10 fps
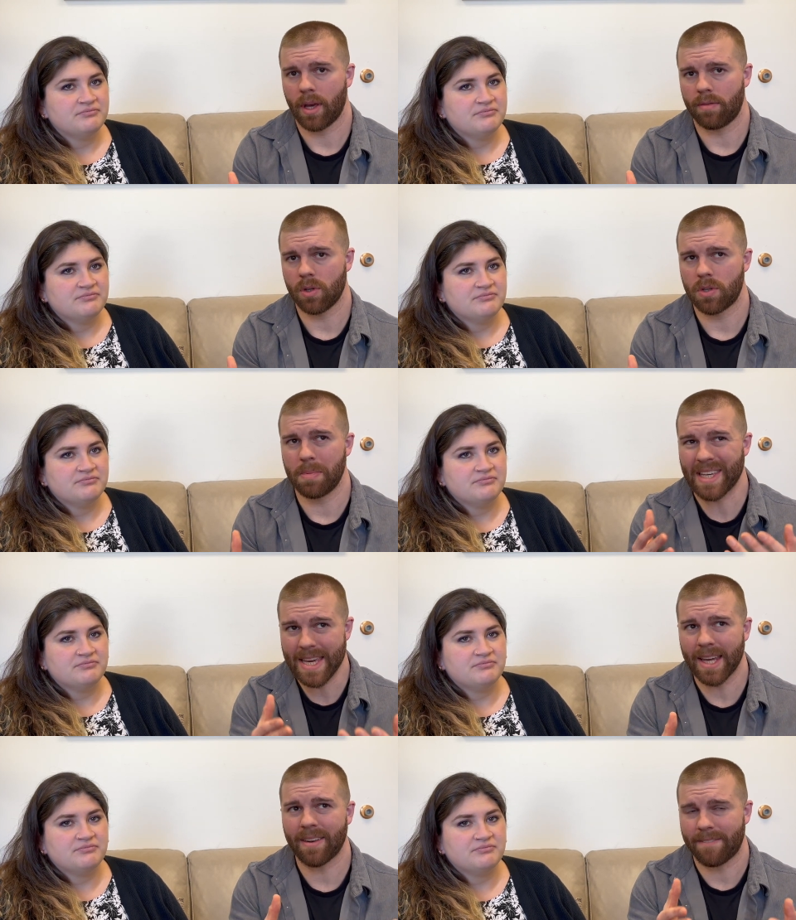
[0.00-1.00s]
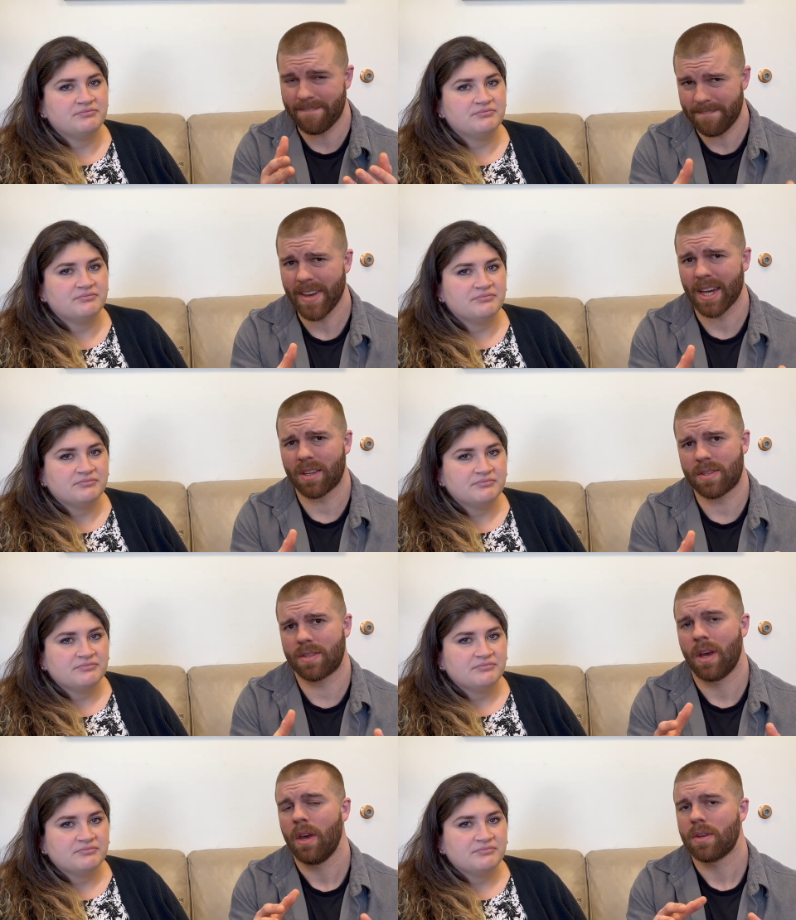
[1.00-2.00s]
Speaker 1: give you to begin to
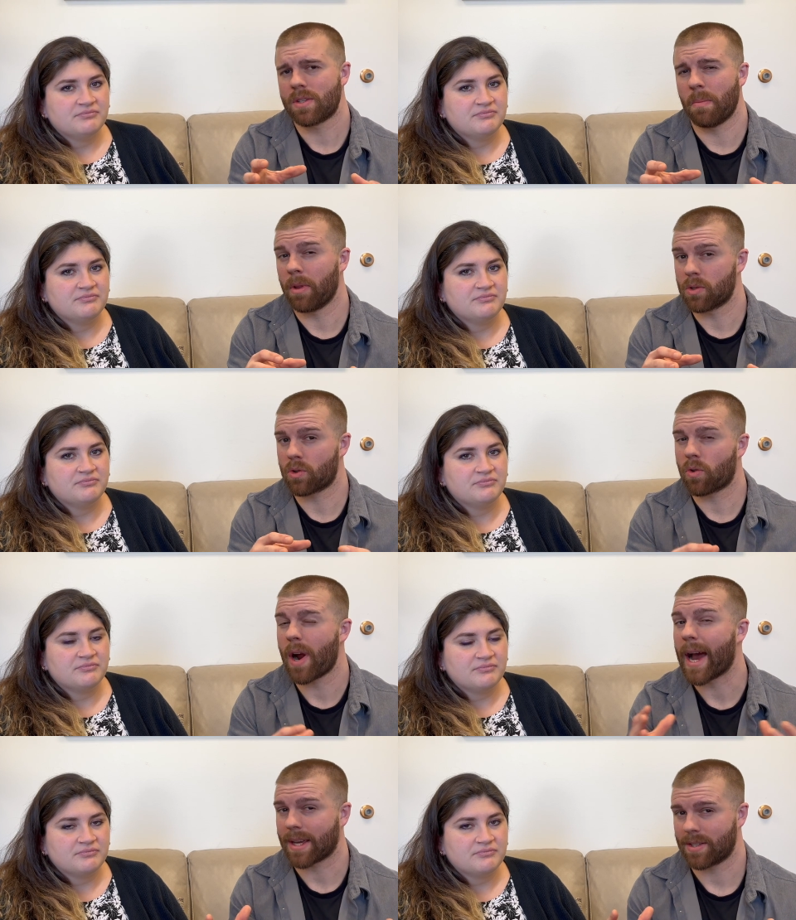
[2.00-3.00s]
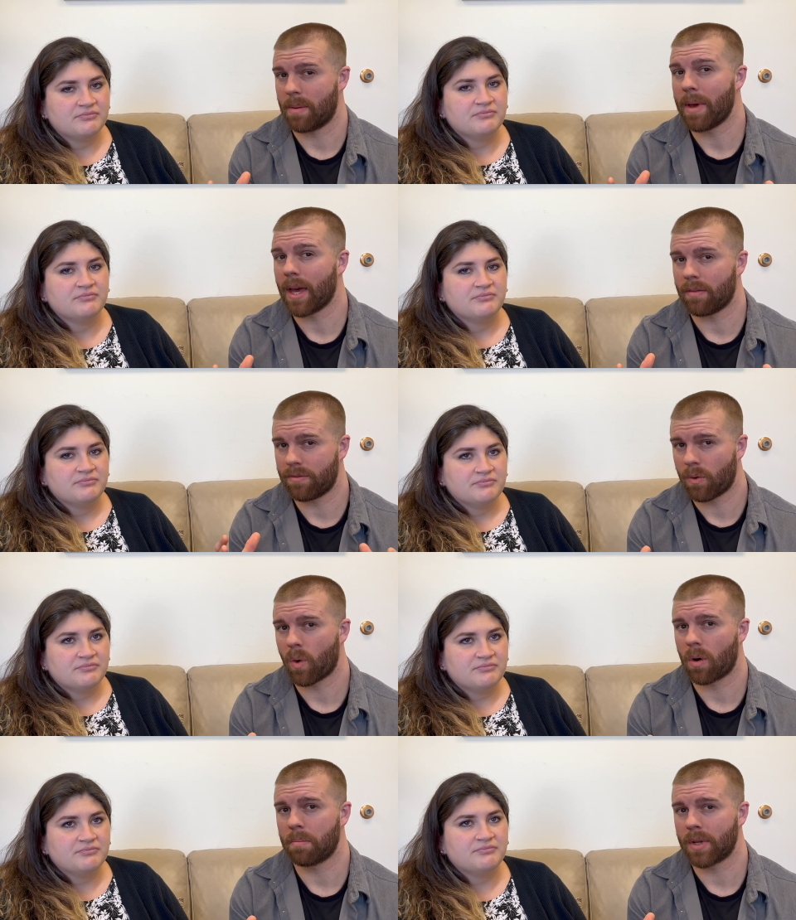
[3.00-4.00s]
fix some of those cracks that may have
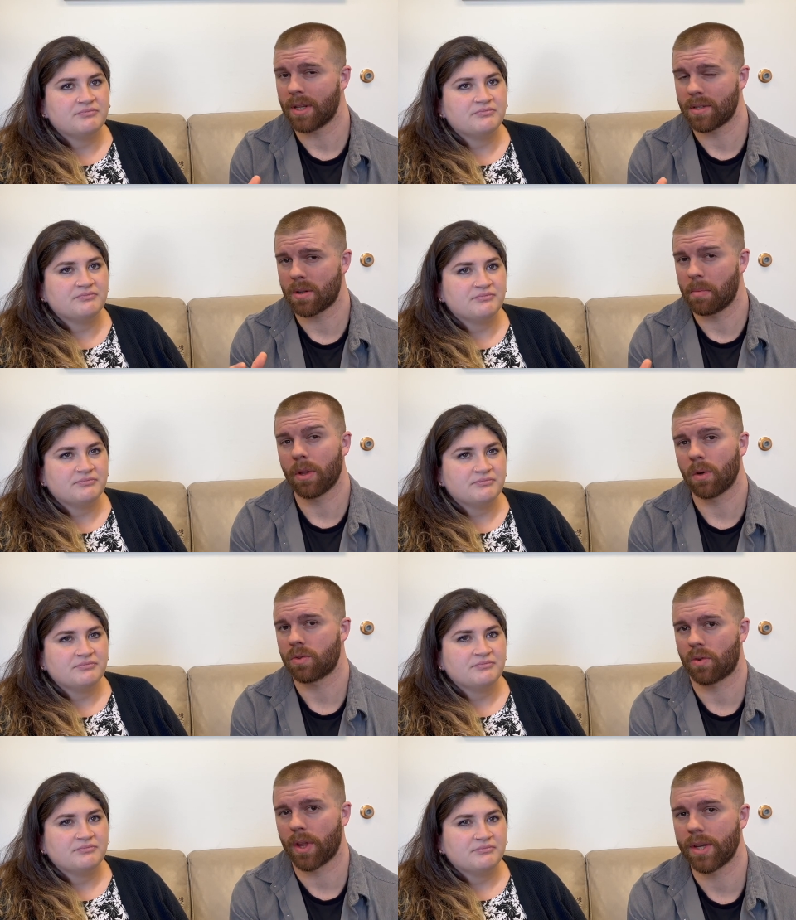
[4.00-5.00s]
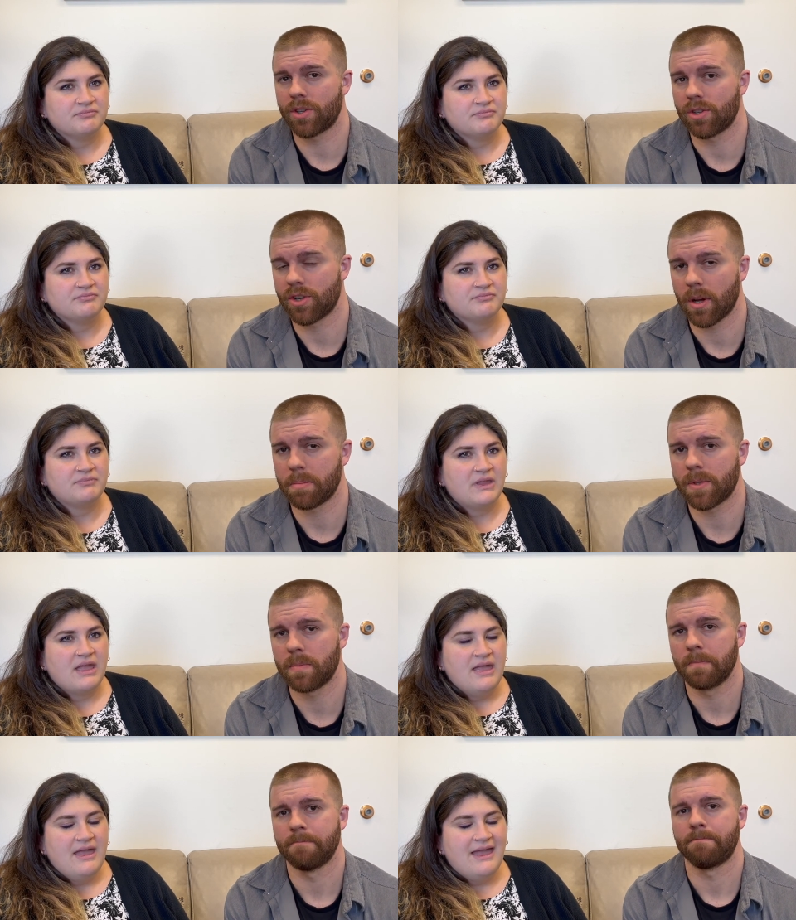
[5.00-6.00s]
formed in some of those relationships.
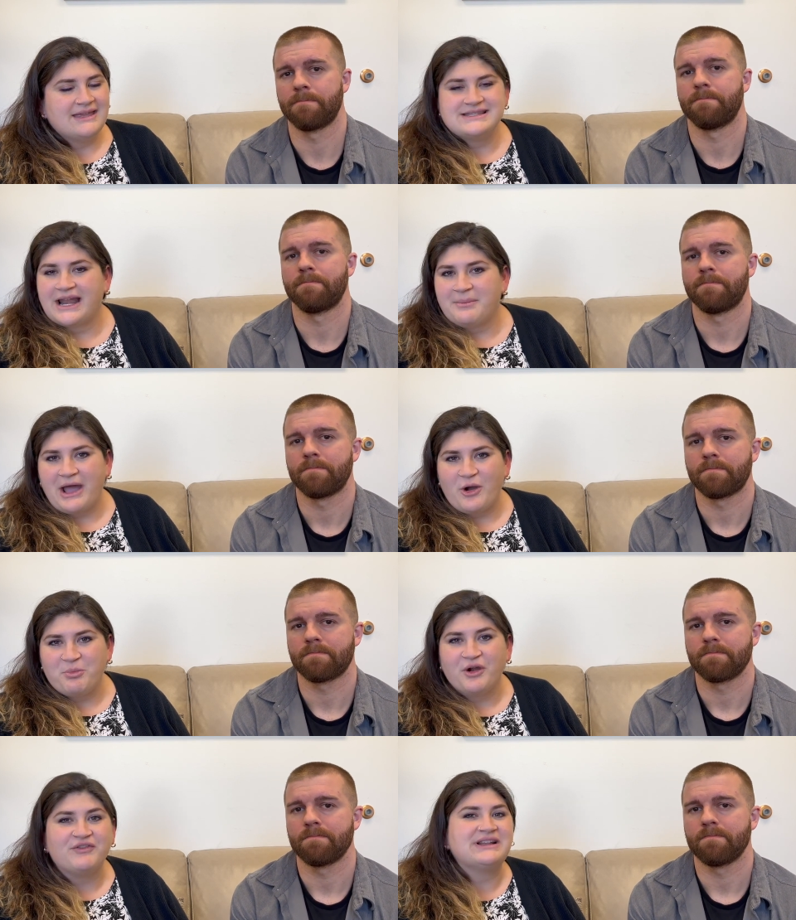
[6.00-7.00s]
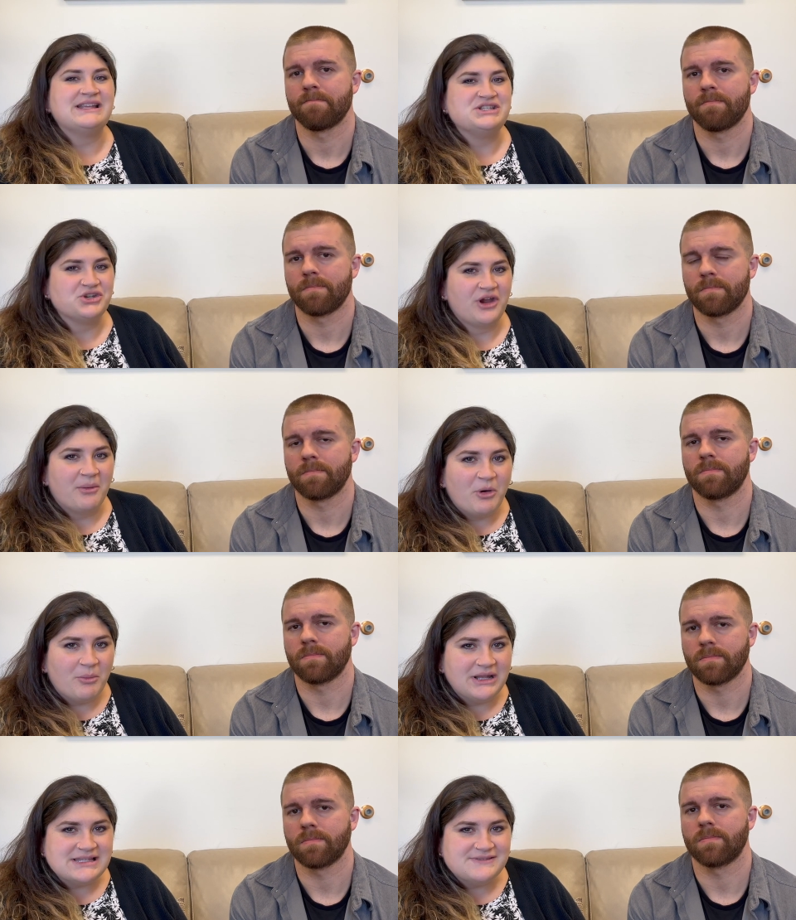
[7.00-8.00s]
Speaker 2: It's not about perfect Instagram
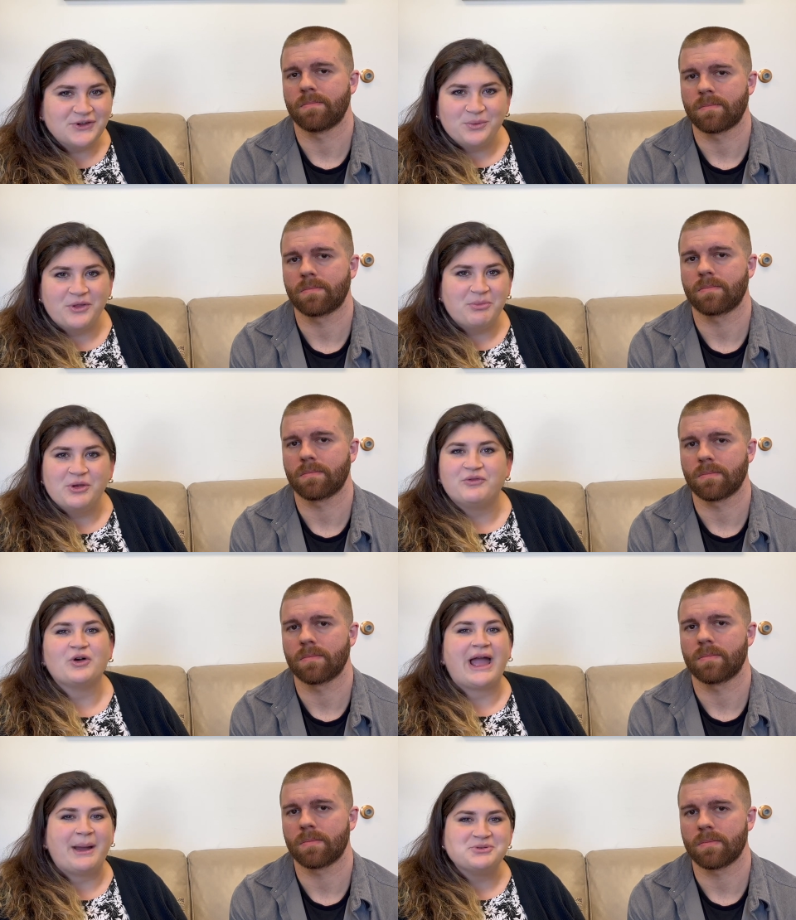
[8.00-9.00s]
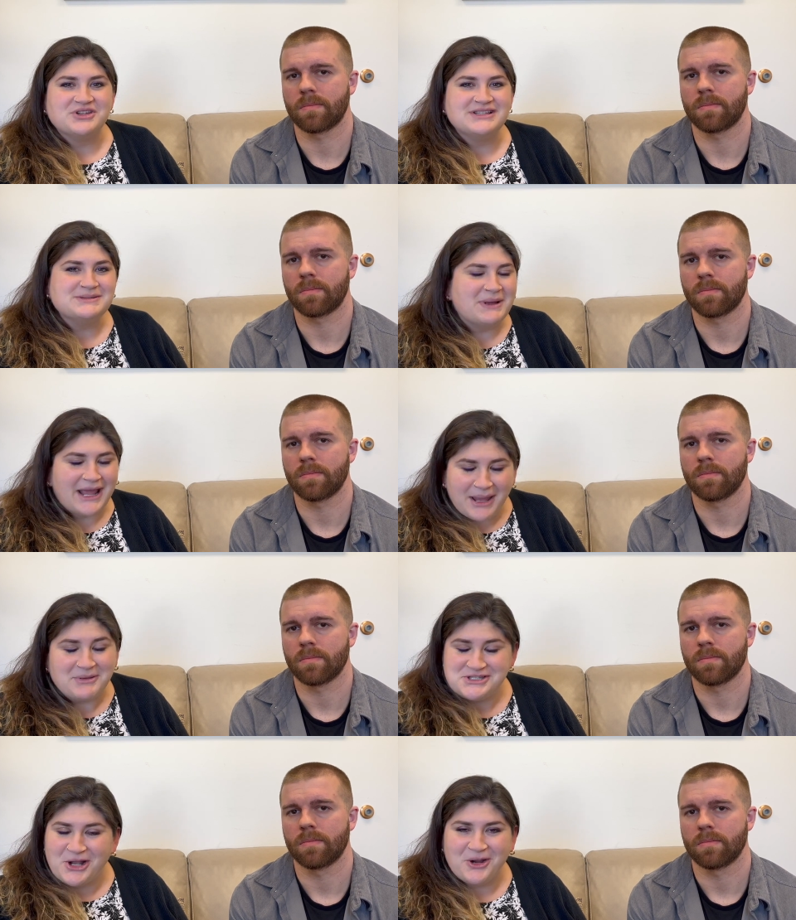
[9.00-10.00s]
moments filled with beautiful captions, but I am a
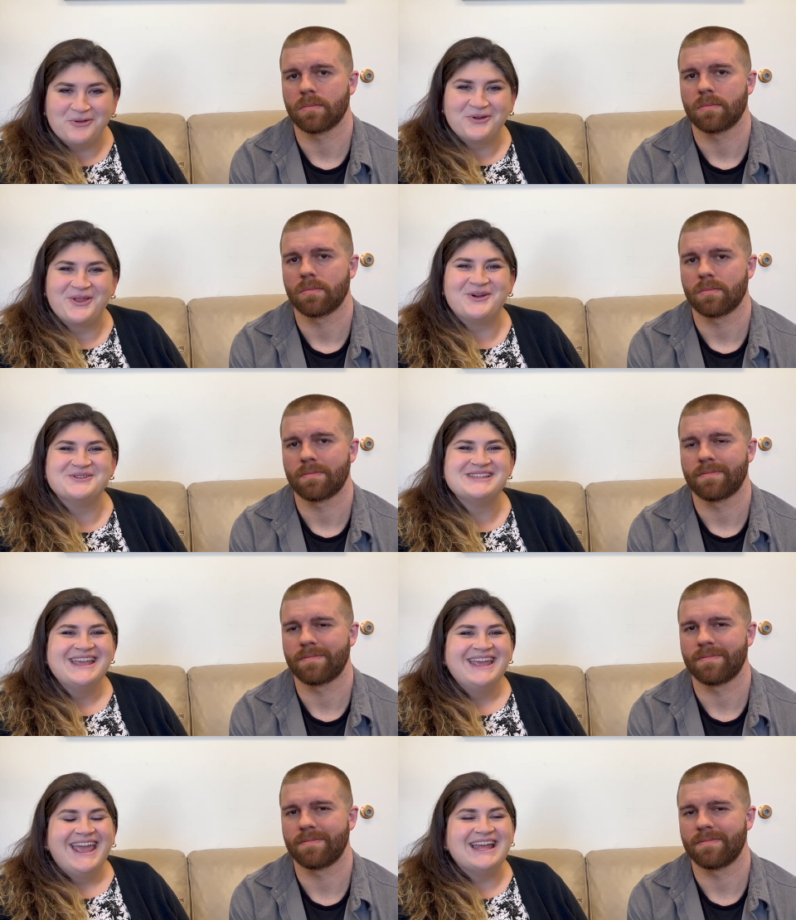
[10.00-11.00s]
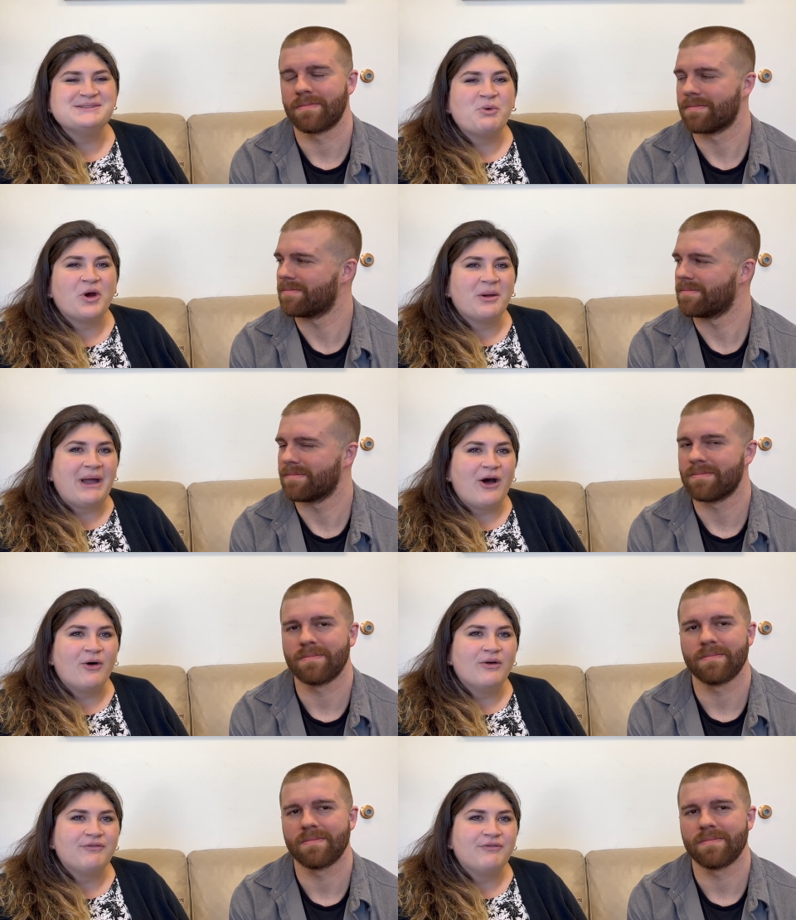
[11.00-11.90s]
sucker for those. It's more about